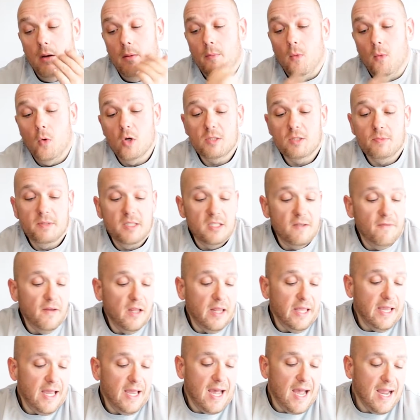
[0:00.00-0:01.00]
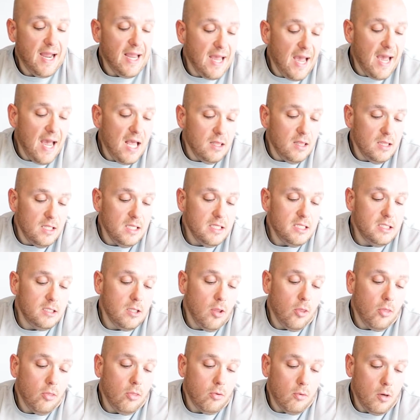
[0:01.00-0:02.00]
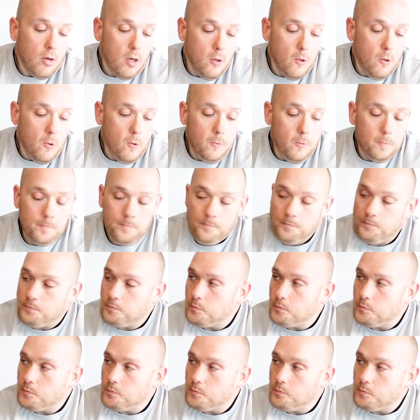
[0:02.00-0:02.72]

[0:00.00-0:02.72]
More specifically, I got this to throw